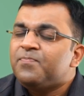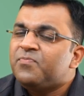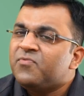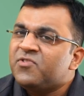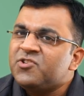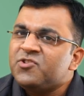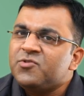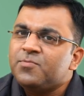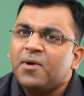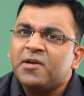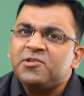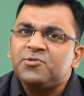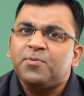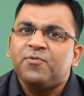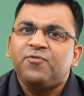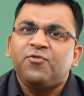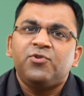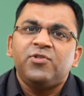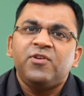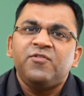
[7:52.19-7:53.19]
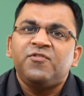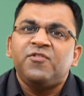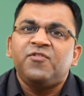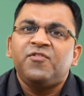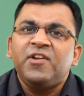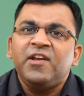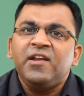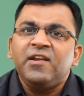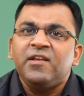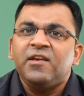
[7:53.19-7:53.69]
which is much before the
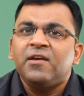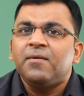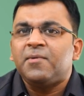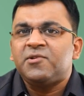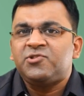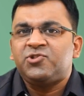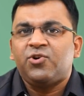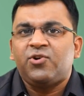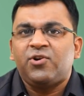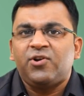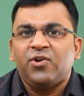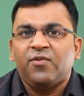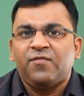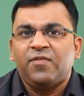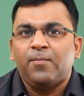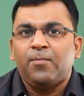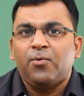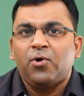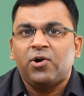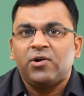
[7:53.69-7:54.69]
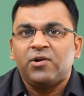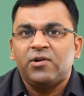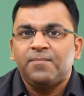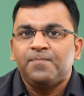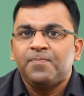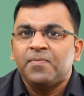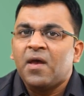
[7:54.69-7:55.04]
15-year maturity of the bond.